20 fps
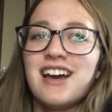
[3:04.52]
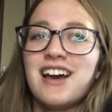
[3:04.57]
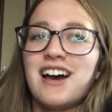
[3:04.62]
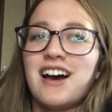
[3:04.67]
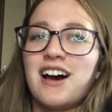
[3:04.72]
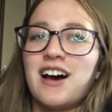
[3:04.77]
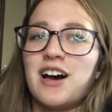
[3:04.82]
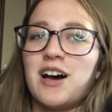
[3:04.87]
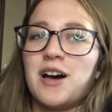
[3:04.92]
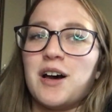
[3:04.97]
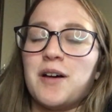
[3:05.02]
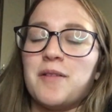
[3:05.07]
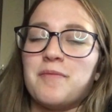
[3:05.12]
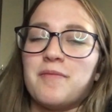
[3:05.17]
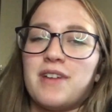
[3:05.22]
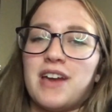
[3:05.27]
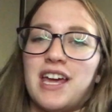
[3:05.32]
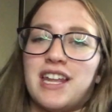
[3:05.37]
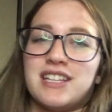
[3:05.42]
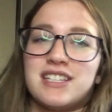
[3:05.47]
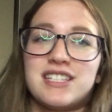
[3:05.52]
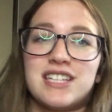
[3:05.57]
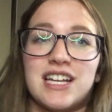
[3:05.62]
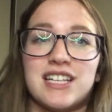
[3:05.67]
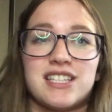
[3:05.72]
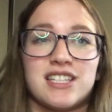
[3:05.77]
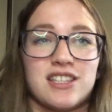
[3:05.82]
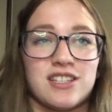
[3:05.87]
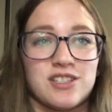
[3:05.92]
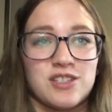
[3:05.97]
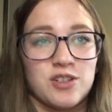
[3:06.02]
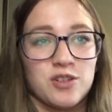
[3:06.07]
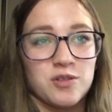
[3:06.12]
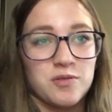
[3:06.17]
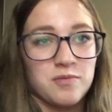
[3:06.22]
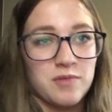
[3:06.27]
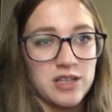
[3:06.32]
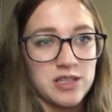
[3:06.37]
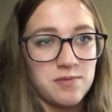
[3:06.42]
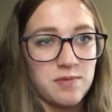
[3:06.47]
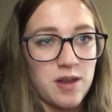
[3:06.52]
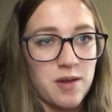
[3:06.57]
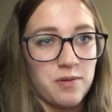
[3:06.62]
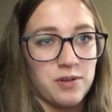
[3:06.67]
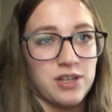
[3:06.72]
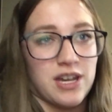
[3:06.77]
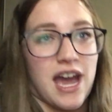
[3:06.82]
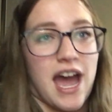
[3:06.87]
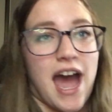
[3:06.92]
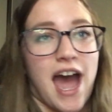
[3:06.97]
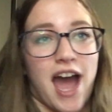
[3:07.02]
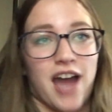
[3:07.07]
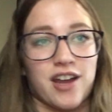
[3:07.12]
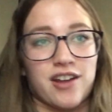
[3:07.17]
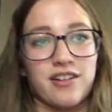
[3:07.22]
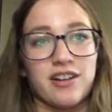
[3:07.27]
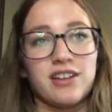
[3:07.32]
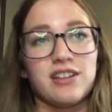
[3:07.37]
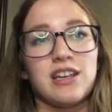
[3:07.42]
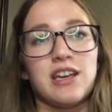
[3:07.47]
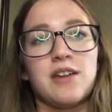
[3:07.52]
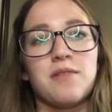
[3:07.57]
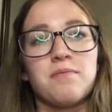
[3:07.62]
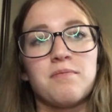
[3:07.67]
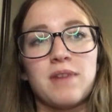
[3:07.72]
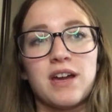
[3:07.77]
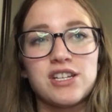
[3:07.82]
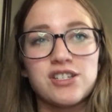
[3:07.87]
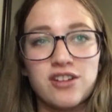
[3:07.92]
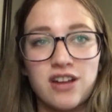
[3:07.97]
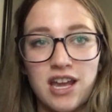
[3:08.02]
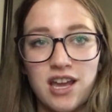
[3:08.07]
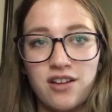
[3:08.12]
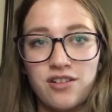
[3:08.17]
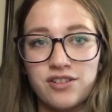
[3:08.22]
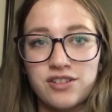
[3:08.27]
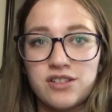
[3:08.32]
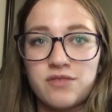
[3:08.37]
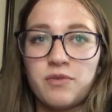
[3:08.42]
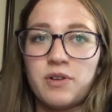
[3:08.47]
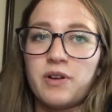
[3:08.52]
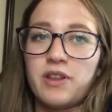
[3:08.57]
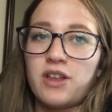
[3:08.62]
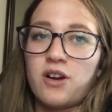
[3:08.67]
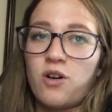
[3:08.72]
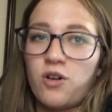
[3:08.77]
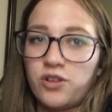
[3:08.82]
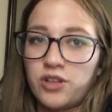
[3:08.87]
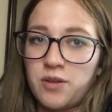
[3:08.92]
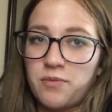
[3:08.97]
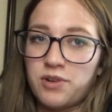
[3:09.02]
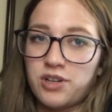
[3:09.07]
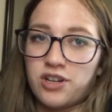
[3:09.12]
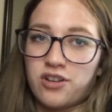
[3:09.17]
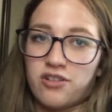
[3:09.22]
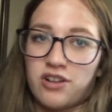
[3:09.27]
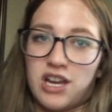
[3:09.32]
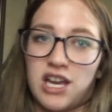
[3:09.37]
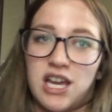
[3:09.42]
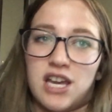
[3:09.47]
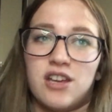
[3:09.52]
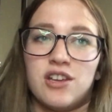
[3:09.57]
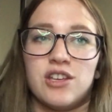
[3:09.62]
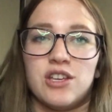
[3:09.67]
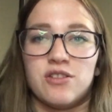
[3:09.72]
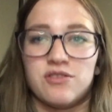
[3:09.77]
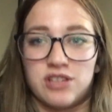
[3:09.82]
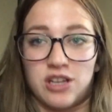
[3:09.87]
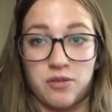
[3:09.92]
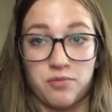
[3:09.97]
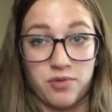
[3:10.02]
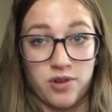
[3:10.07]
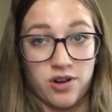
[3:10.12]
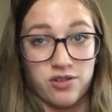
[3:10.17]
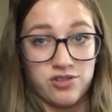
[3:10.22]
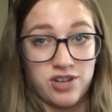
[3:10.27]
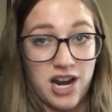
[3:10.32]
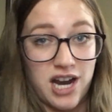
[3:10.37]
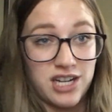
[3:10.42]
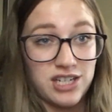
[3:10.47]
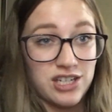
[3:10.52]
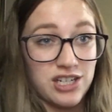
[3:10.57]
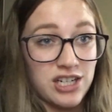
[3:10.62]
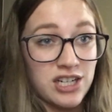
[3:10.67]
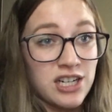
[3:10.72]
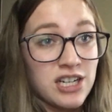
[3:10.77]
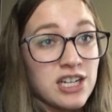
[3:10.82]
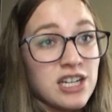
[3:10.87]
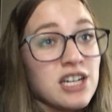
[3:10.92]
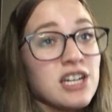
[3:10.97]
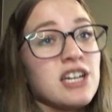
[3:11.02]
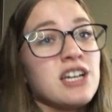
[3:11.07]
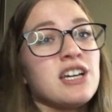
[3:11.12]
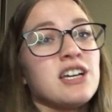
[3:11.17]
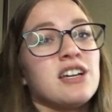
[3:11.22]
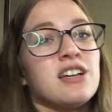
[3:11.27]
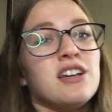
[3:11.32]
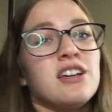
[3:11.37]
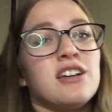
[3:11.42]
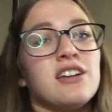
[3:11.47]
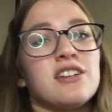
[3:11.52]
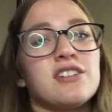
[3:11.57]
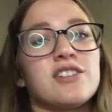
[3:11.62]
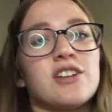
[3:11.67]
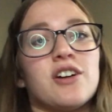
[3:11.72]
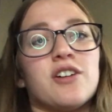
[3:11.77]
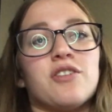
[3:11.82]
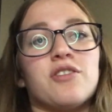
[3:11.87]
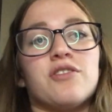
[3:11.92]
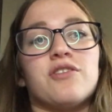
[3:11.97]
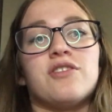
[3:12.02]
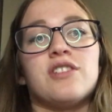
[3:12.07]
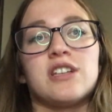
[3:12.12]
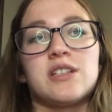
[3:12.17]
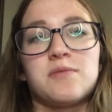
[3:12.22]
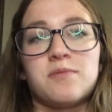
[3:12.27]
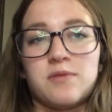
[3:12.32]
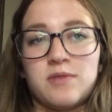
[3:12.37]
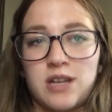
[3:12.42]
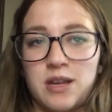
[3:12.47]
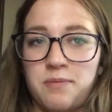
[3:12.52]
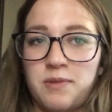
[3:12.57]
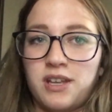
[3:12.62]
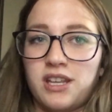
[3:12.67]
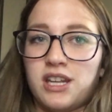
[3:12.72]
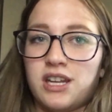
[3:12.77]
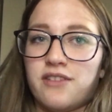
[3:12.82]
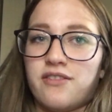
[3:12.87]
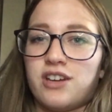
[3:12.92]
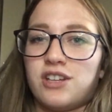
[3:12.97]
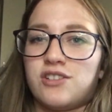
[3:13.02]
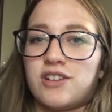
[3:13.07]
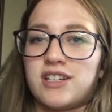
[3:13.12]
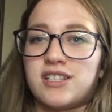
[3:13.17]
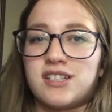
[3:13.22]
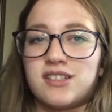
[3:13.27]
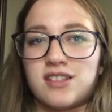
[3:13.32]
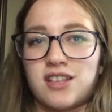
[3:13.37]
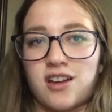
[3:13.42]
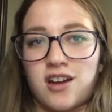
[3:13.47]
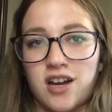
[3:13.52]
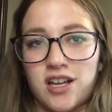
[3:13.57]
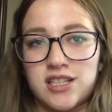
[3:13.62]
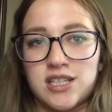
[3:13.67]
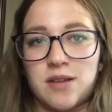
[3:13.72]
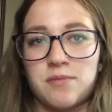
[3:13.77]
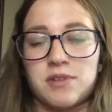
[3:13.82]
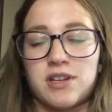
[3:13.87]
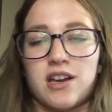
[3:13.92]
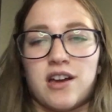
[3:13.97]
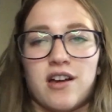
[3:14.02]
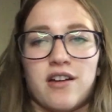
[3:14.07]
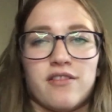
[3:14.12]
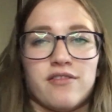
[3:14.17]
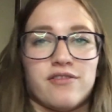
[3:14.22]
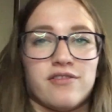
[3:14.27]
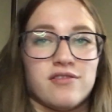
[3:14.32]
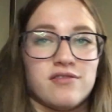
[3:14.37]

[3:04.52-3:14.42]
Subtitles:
And it states the student must be able to accurately measure angles with a whole number degree using a protractor. So this manipulative addresses the concept of